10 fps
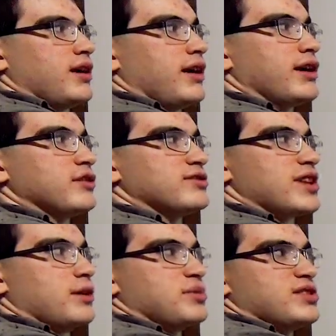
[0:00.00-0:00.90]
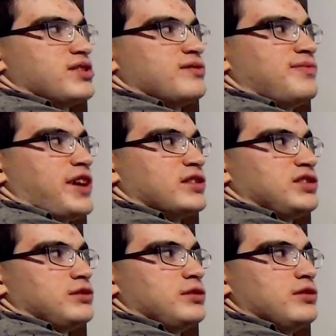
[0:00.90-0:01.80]
Here's our position
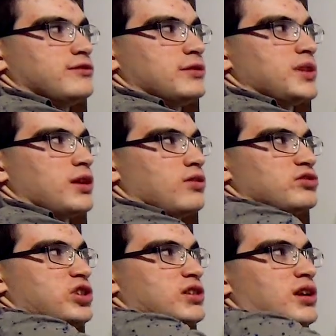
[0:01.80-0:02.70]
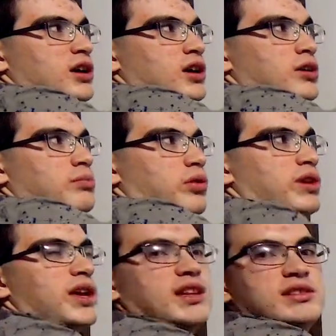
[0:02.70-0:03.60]
vector from the origin
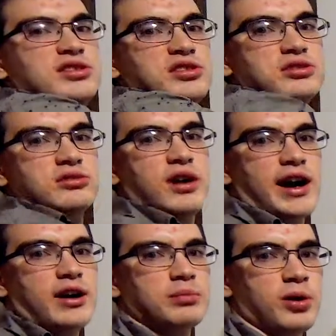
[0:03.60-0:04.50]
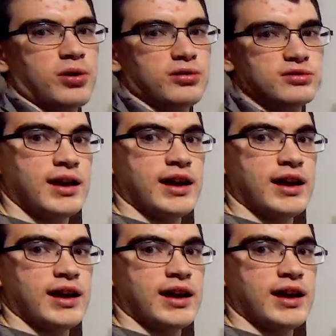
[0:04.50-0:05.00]
pointing to our board.